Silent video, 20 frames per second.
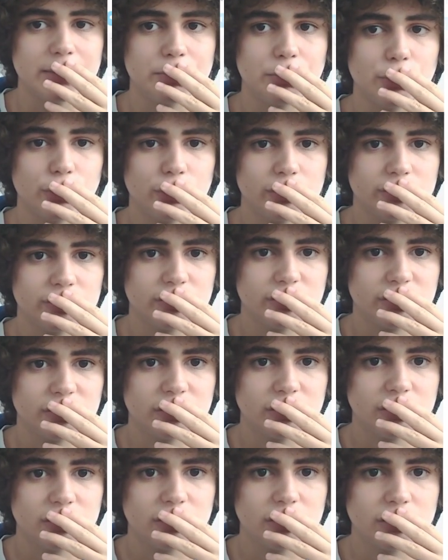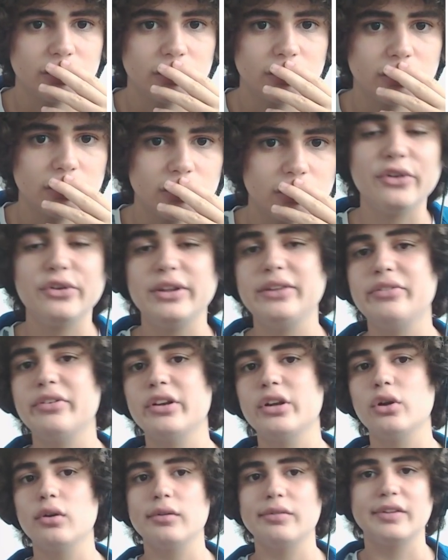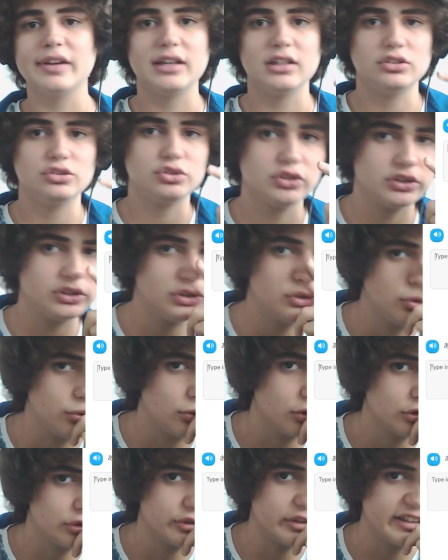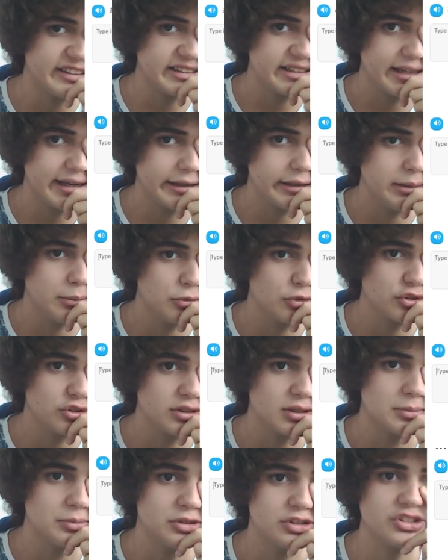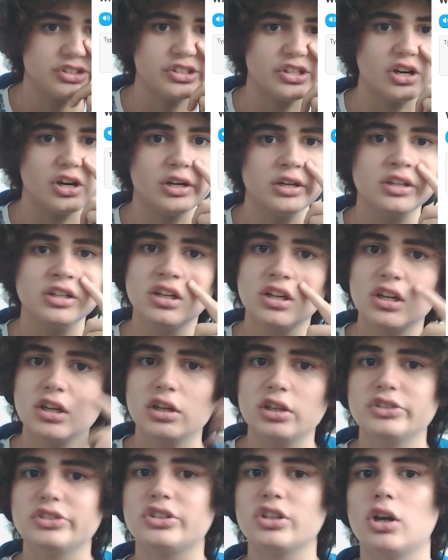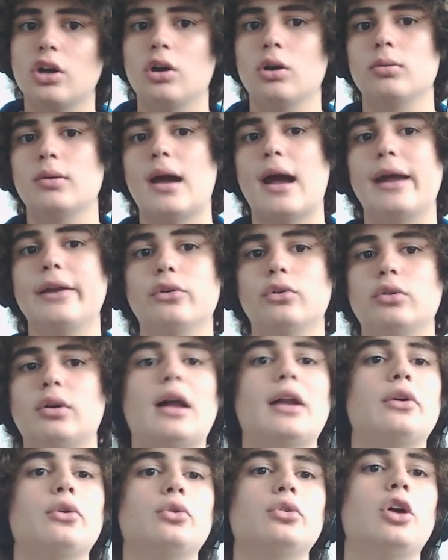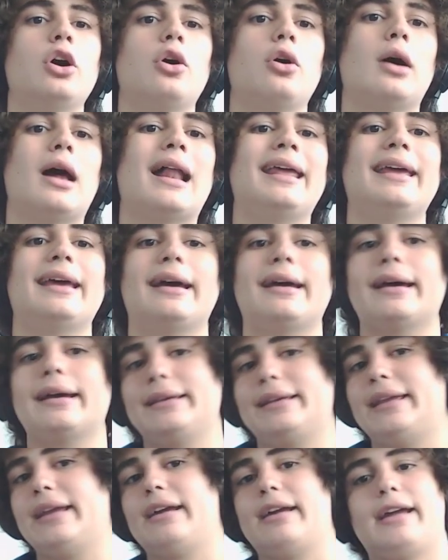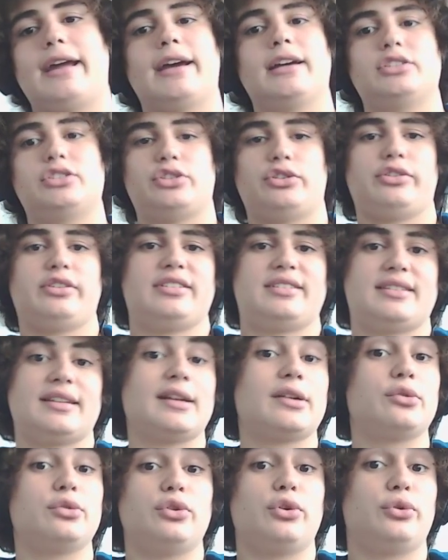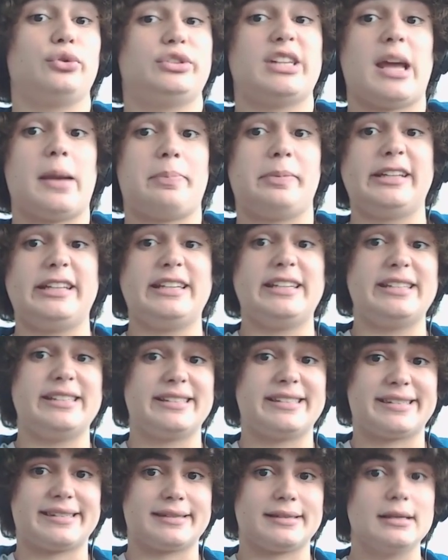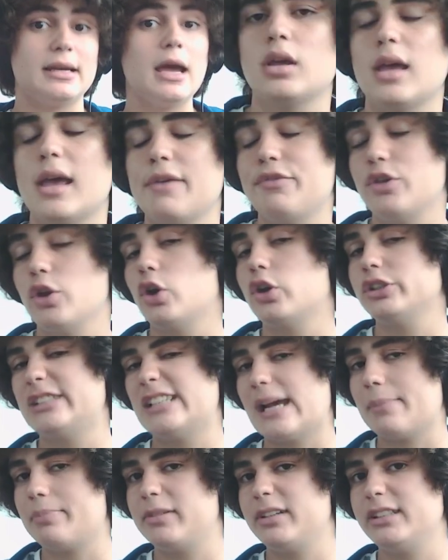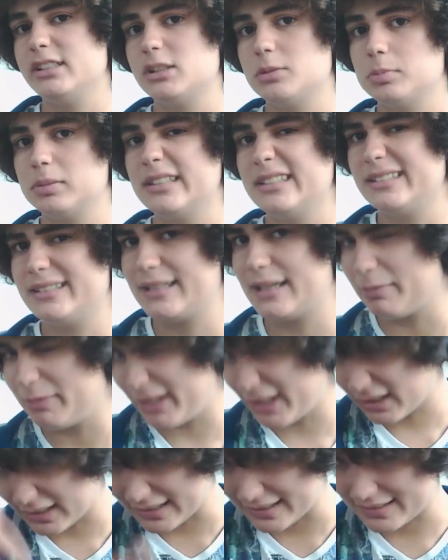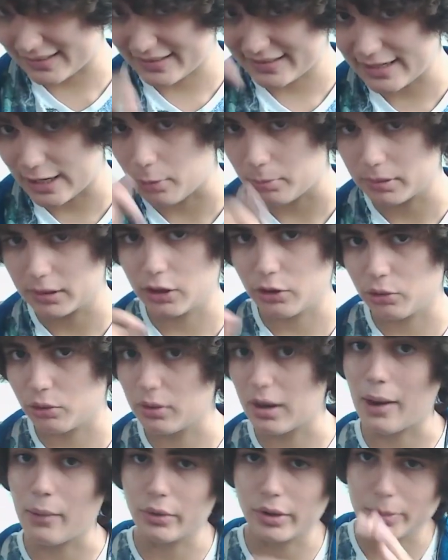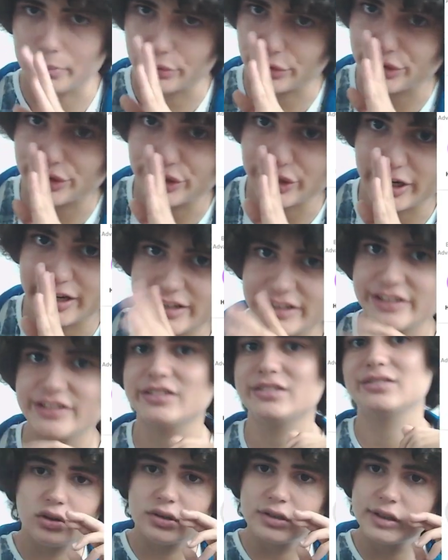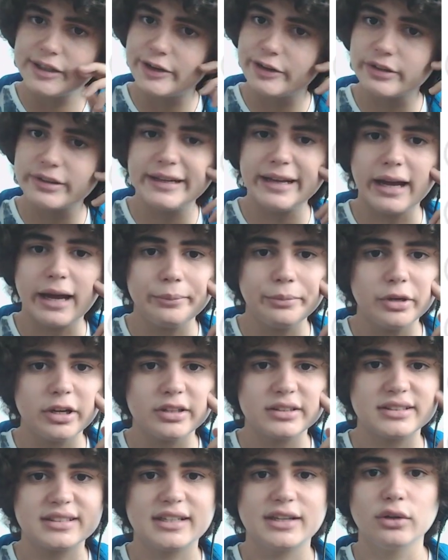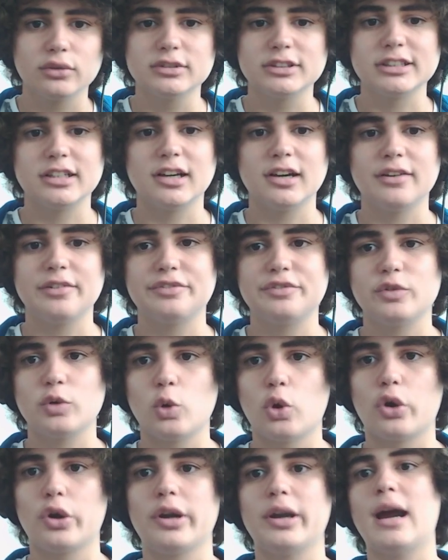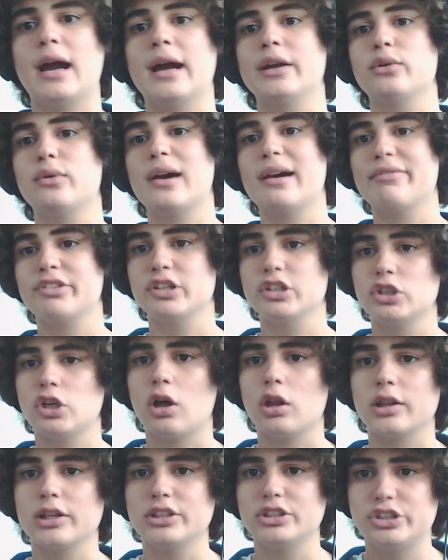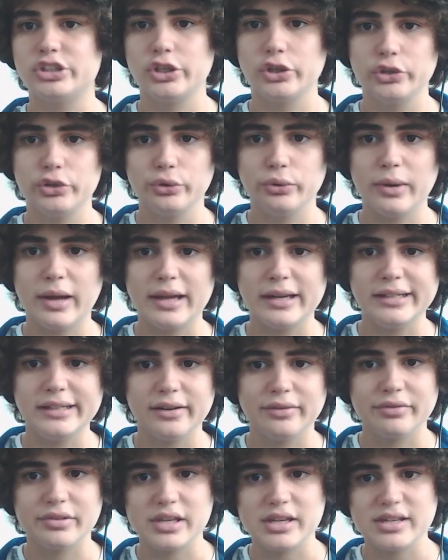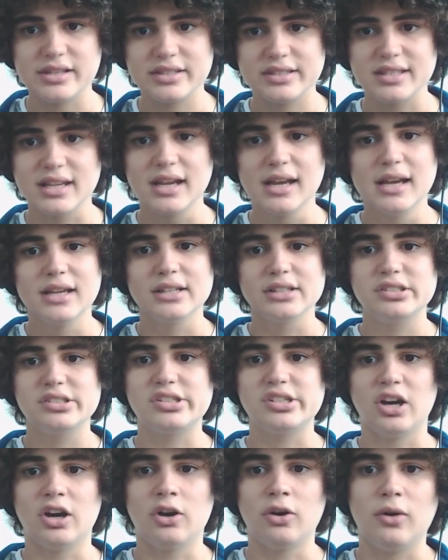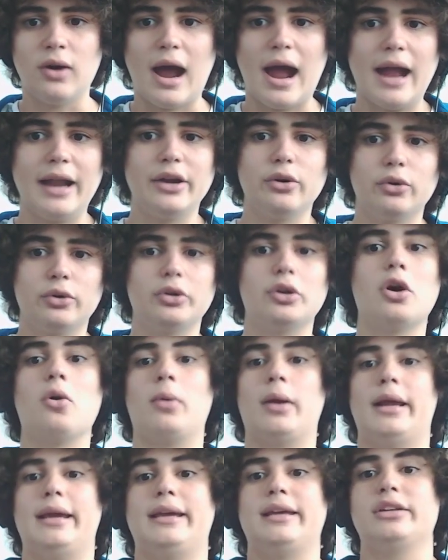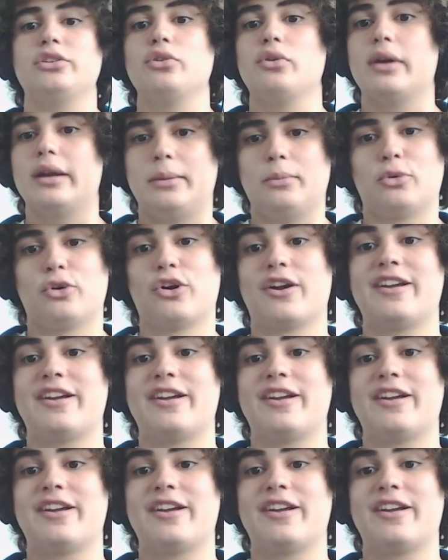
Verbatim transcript: Arigatou gozaimasu. I don't even know if I can trust Google Translate anymore, so I'm just not. So, I don't- I don't know. I- I can't answer this. I don't know Japanese. If you are Japanese, please give me a lesson down below. I would appreciate it. Clearly, I'm not skilled enough or I don't have the knowledge to do any of these. So, I don't know what I can do anymore.